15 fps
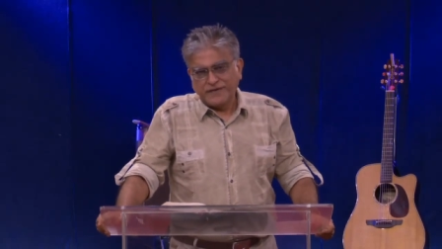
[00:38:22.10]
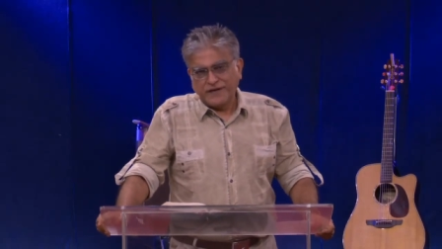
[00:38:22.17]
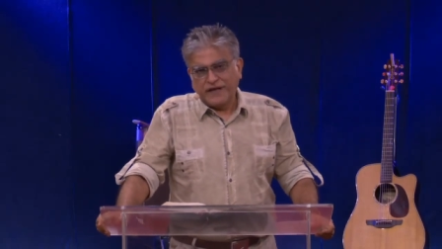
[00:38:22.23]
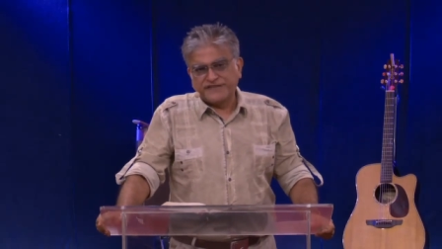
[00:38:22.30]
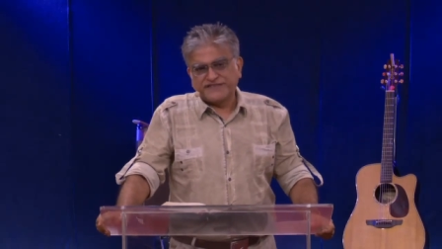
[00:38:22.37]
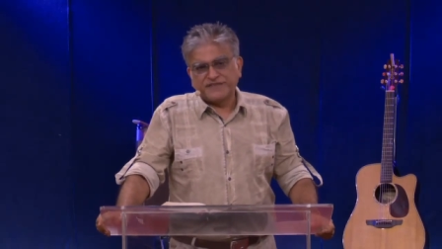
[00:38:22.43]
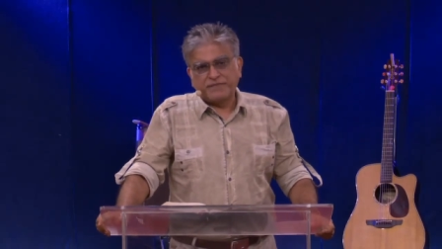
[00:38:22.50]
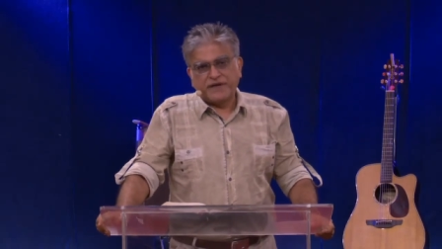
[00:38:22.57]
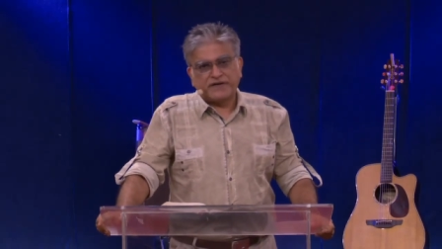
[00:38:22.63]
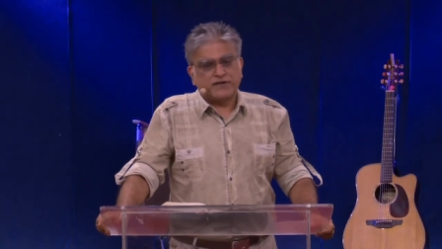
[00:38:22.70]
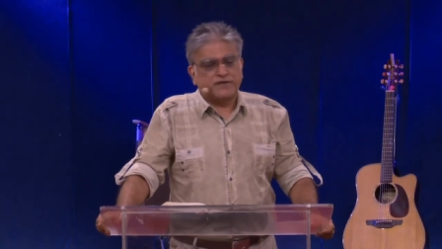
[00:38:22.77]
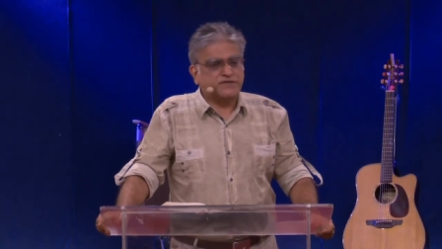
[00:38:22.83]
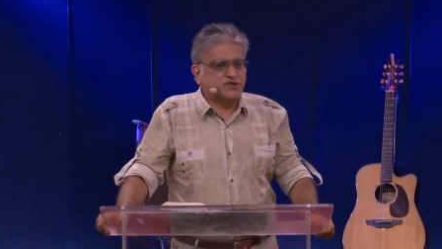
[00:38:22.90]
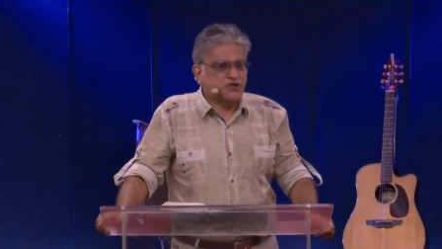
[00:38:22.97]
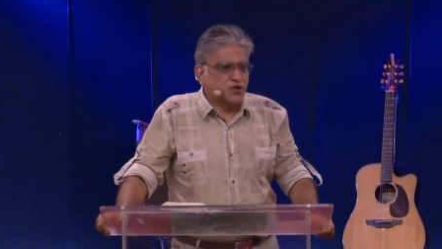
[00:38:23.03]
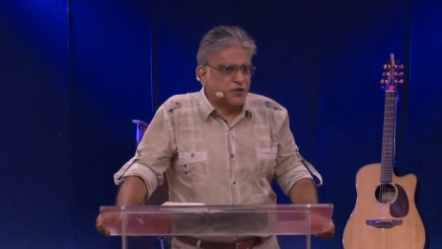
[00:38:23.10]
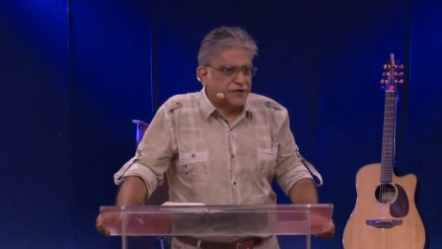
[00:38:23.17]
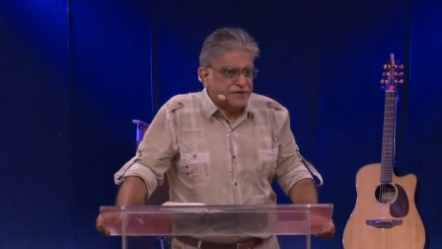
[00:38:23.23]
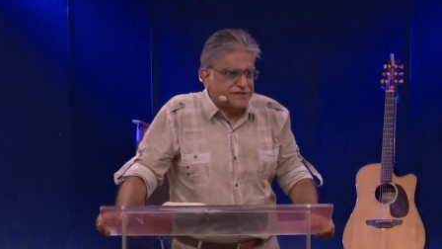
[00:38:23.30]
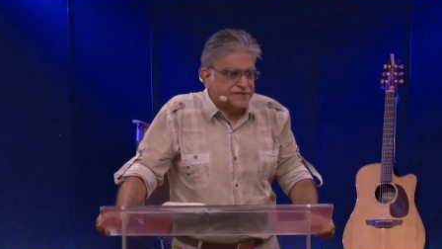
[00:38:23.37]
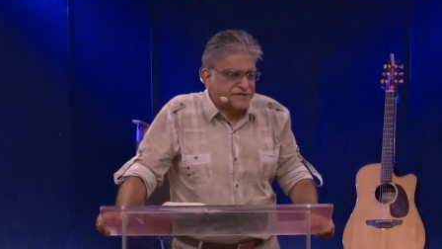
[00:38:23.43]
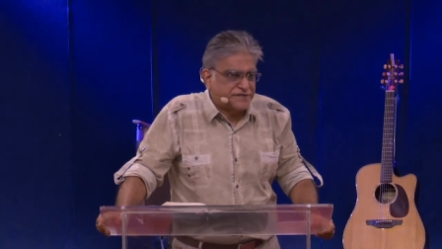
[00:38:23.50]
It's a matter of
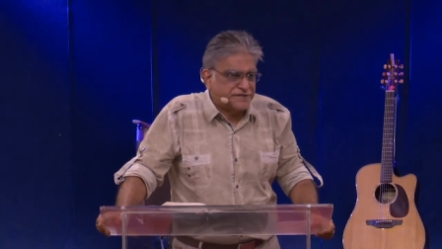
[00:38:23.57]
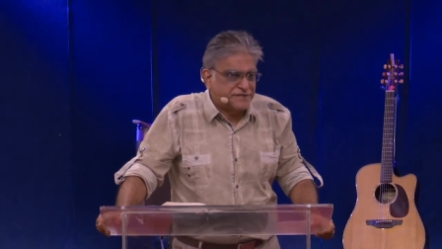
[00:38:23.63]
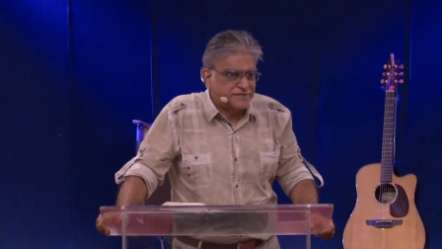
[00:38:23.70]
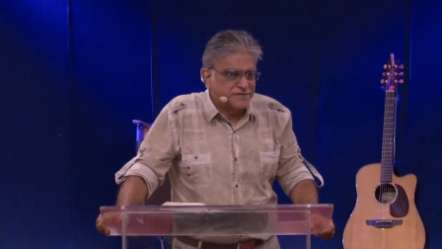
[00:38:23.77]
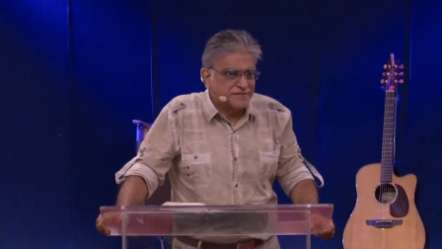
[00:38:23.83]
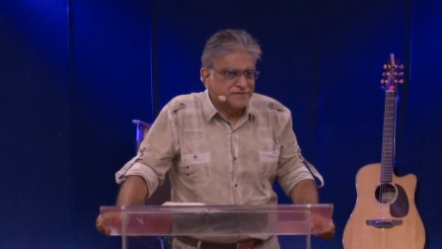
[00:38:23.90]
choice.